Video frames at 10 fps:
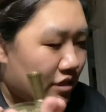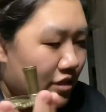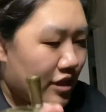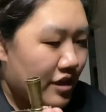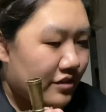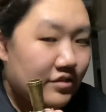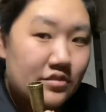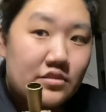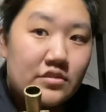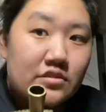
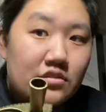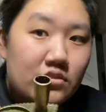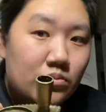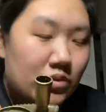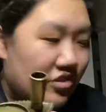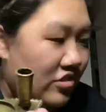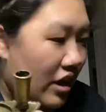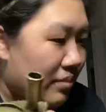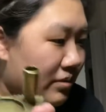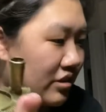this, which
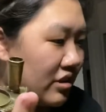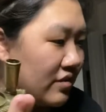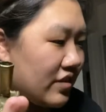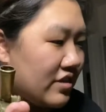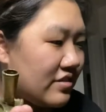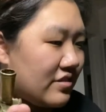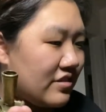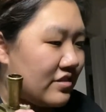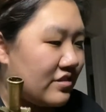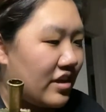I believe is
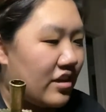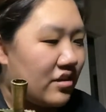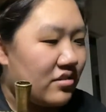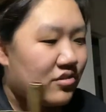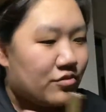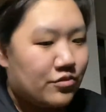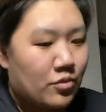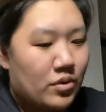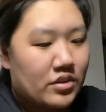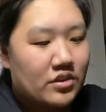the stand
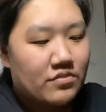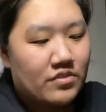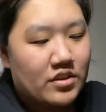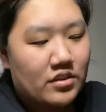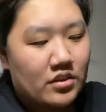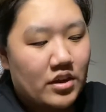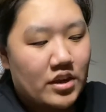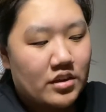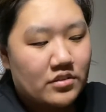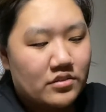for the feather.
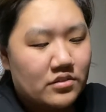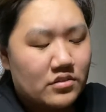And